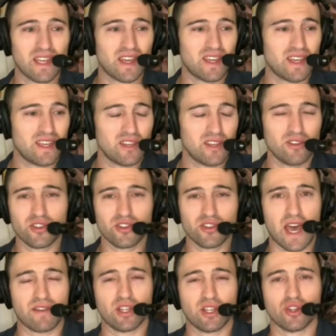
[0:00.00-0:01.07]
you just
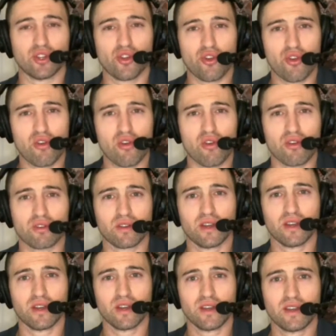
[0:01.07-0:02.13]
haven't learned
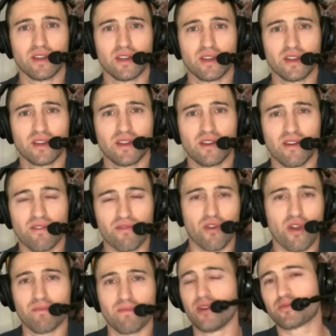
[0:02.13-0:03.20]

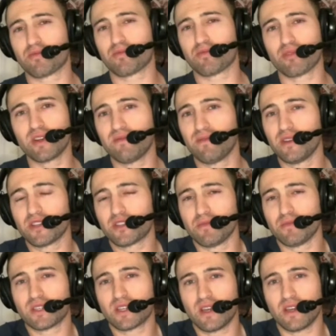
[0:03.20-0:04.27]
from those previous
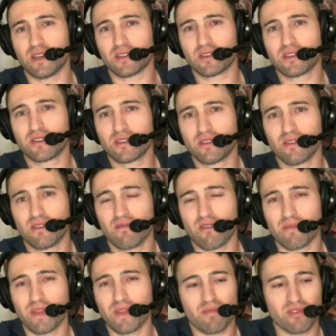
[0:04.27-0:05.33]
mistakes, from
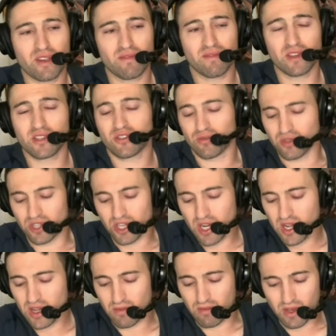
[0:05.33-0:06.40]
that previous
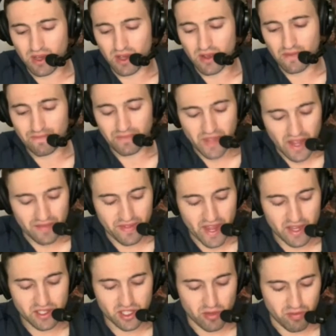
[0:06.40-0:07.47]
regime. That
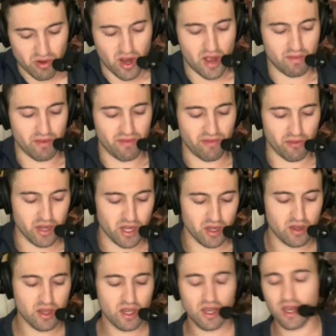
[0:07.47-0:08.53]
that's the problem for me.
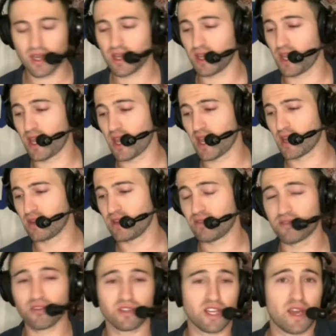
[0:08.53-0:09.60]
And if
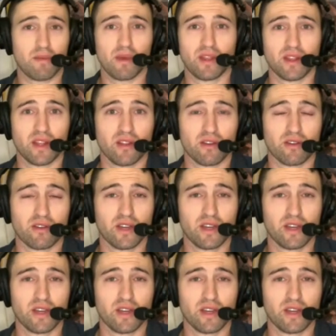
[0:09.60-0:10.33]
you're Damian Lillard,